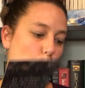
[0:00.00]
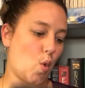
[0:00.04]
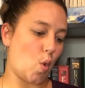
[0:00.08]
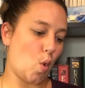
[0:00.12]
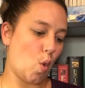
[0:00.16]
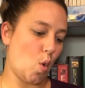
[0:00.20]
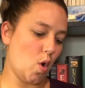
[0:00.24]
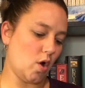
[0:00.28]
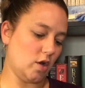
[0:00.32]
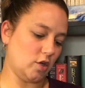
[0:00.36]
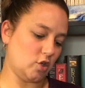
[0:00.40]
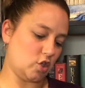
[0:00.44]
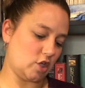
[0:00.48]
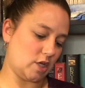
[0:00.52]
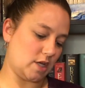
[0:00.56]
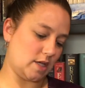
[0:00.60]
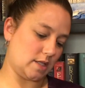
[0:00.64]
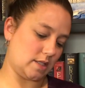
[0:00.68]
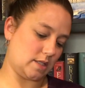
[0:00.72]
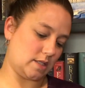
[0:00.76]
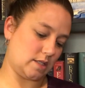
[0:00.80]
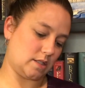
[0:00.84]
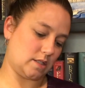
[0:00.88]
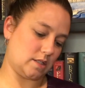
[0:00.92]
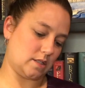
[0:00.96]

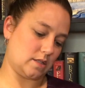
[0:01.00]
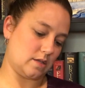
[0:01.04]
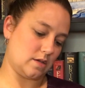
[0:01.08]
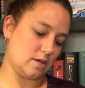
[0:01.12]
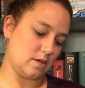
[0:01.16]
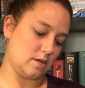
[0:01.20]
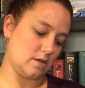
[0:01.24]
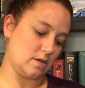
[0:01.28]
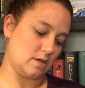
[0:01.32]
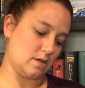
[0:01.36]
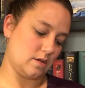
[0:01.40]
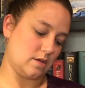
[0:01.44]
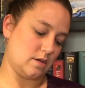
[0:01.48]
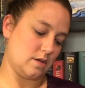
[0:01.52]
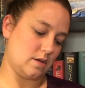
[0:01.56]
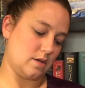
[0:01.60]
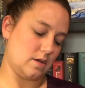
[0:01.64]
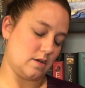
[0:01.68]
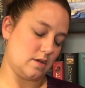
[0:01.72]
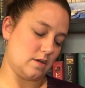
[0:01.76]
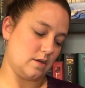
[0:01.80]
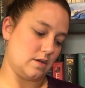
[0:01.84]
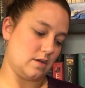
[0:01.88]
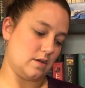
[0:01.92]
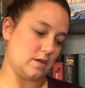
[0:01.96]
Gorgeous!
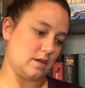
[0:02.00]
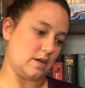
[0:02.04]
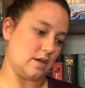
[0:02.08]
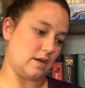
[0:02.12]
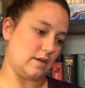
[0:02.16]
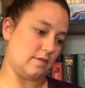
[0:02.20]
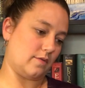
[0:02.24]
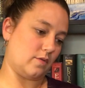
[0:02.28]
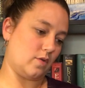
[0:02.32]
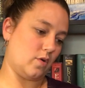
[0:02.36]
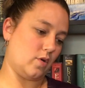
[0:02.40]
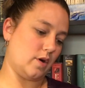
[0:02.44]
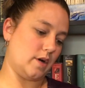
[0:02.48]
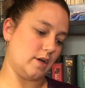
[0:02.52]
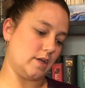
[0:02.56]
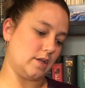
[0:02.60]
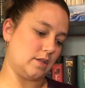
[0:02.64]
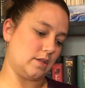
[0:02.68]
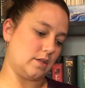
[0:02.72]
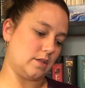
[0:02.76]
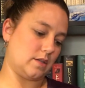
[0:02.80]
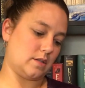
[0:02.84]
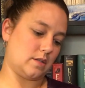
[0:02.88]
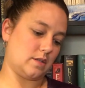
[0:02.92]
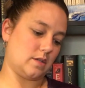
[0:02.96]
And of
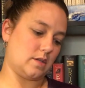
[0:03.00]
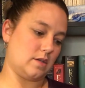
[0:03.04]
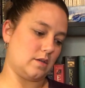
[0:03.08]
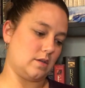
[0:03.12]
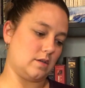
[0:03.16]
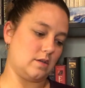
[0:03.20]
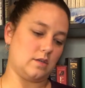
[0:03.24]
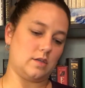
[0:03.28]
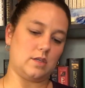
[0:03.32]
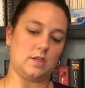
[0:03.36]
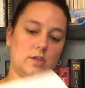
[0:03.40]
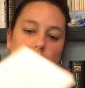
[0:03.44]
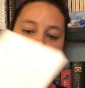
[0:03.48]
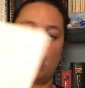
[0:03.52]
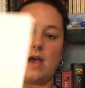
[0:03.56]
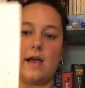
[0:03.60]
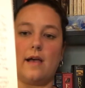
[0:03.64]
course, you